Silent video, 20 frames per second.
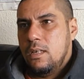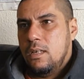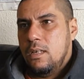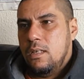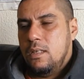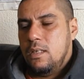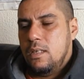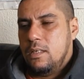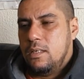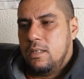
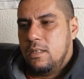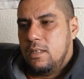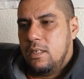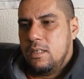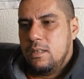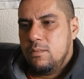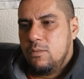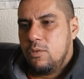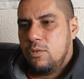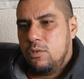there's a
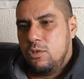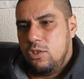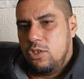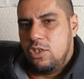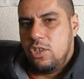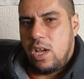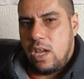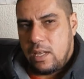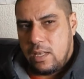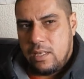term called
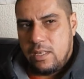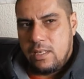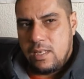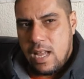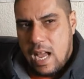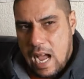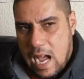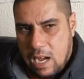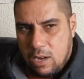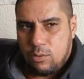jacking
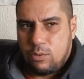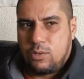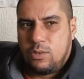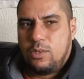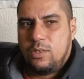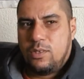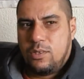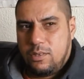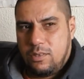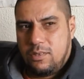
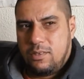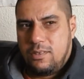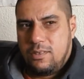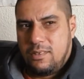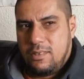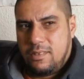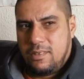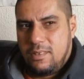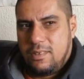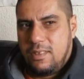house.
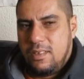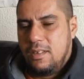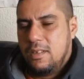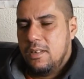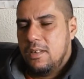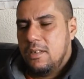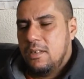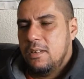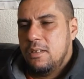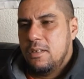
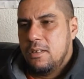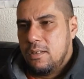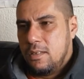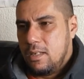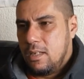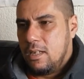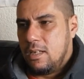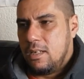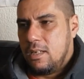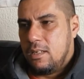
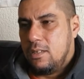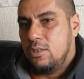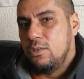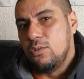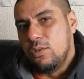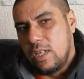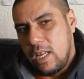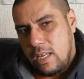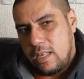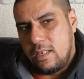
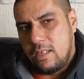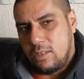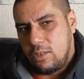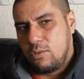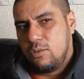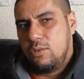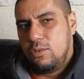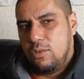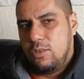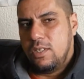Today it's
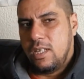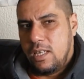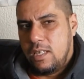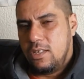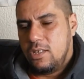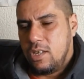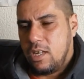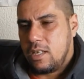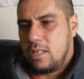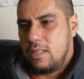called today
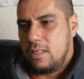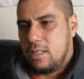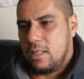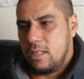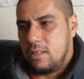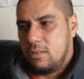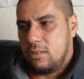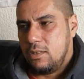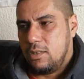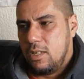jacking
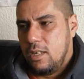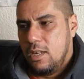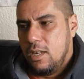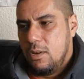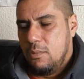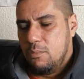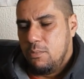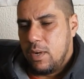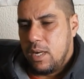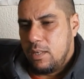house,
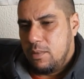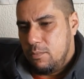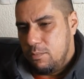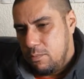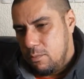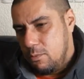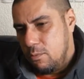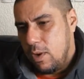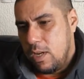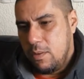but
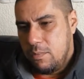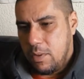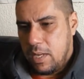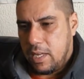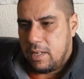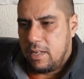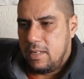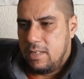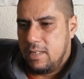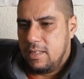way
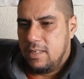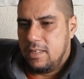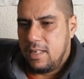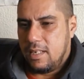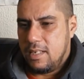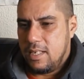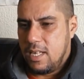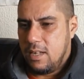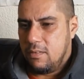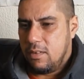back in the
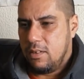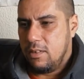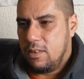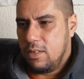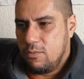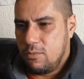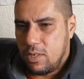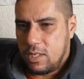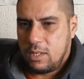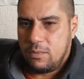day
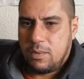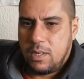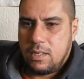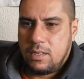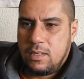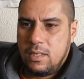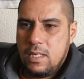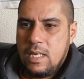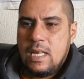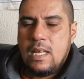everything was
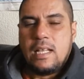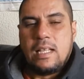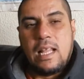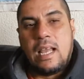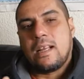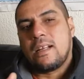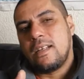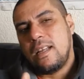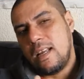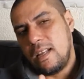about
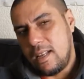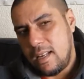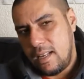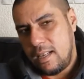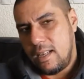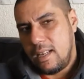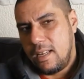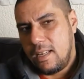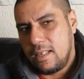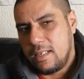like
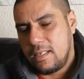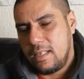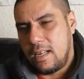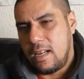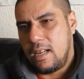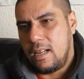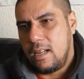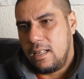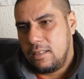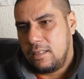
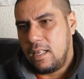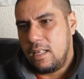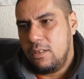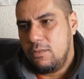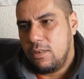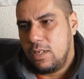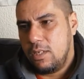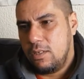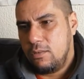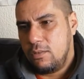I'll tell you
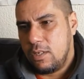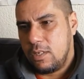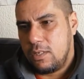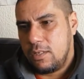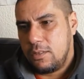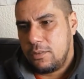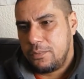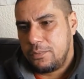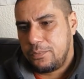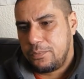what it was.